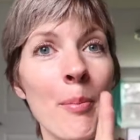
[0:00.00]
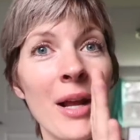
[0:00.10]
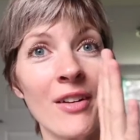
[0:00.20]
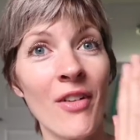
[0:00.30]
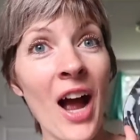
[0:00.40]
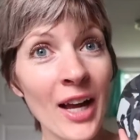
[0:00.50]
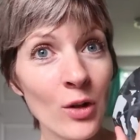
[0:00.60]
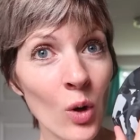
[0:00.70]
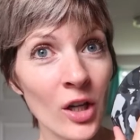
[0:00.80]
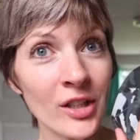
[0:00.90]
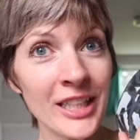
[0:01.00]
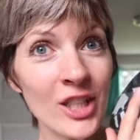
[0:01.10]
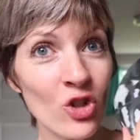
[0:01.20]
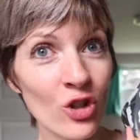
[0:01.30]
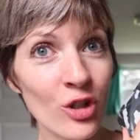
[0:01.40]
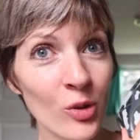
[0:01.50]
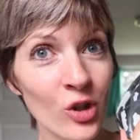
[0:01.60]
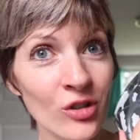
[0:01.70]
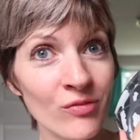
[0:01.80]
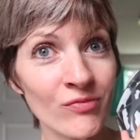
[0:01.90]
made of high quality,
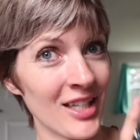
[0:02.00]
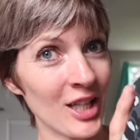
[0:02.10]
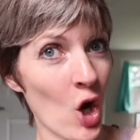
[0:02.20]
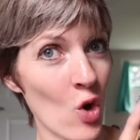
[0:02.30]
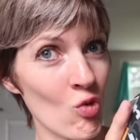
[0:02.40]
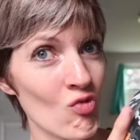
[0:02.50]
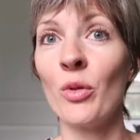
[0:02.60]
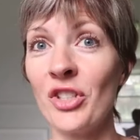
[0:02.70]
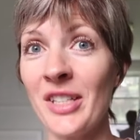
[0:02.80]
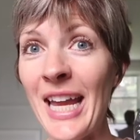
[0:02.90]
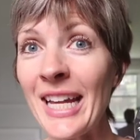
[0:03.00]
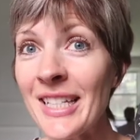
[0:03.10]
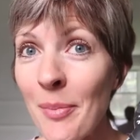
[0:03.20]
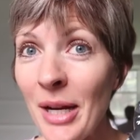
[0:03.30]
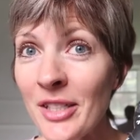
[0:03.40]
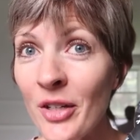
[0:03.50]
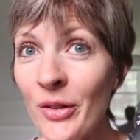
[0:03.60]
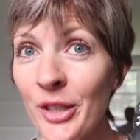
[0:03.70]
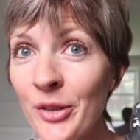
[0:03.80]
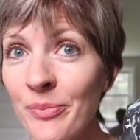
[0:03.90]
durable silicone, which is
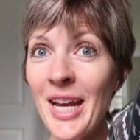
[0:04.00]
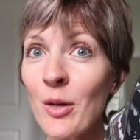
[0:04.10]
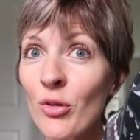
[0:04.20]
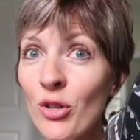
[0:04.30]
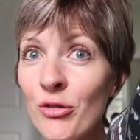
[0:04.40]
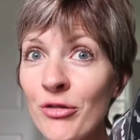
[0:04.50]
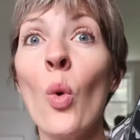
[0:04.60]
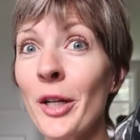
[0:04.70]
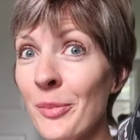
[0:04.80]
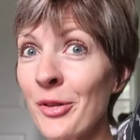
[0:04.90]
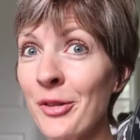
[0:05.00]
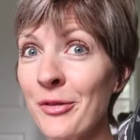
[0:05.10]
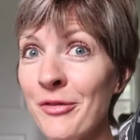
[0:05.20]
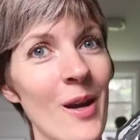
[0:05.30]
antibacterial, tearproof, waterproof,